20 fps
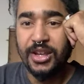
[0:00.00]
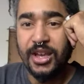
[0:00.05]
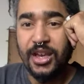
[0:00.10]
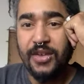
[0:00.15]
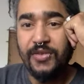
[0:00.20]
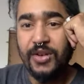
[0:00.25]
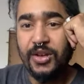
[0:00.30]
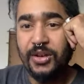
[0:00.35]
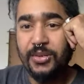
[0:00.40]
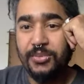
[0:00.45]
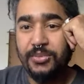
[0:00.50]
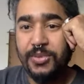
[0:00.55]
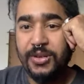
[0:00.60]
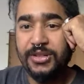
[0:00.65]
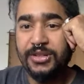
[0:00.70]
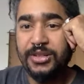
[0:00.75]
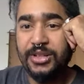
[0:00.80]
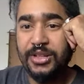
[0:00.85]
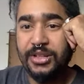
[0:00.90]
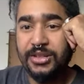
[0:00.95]
have a
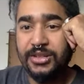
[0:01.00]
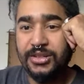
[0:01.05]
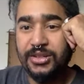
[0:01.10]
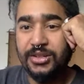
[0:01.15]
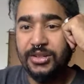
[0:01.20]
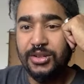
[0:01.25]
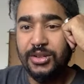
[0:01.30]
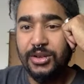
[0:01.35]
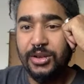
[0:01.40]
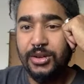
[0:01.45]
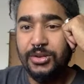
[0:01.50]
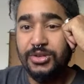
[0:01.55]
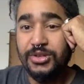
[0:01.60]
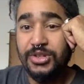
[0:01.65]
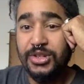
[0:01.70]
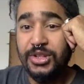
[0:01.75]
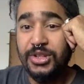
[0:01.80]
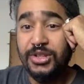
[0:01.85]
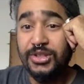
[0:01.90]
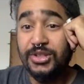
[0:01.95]
biscuit, goat
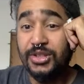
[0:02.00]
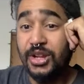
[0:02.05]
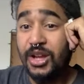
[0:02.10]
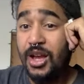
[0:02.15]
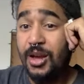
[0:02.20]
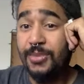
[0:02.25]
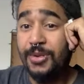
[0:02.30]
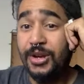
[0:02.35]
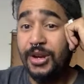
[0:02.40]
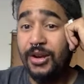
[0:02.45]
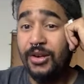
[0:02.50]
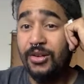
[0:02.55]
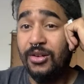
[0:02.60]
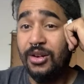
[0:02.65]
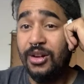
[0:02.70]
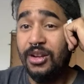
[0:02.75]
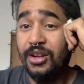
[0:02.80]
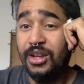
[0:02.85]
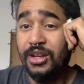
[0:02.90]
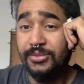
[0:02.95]
cheese, and habanero
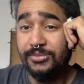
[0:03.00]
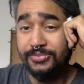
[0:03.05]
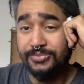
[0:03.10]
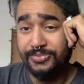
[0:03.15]
honey.